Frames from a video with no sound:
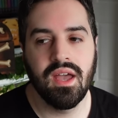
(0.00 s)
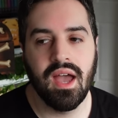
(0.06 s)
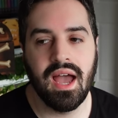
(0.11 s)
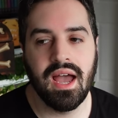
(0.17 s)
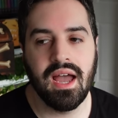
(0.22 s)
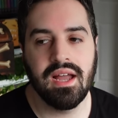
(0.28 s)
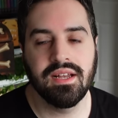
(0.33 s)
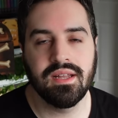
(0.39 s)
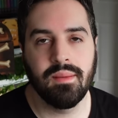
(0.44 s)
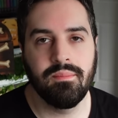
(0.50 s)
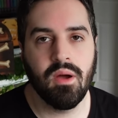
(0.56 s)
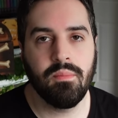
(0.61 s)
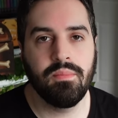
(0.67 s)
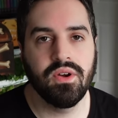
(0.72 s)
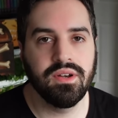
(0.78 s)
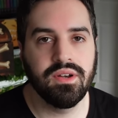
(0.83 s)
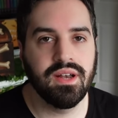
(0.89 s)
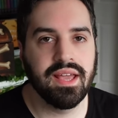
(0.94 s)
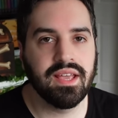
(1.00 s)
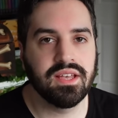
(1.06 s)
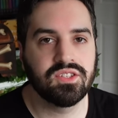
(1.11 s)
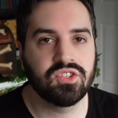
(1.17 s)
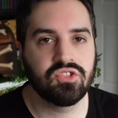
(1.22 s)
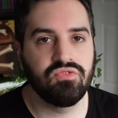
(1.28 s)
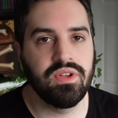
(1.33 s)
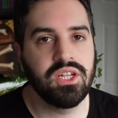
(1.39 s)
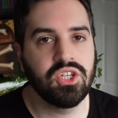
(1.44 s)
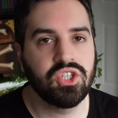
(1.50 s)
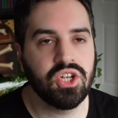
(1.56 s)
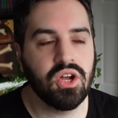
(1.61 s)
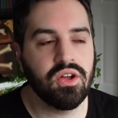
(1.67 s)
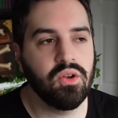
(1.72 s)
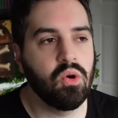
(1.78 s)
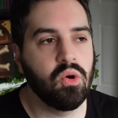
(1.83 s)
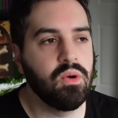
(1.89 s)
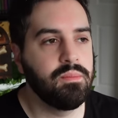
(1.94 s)
and I'm not putting like a
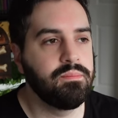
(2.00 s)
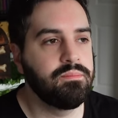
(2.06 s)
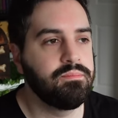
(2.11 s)
screenshot or a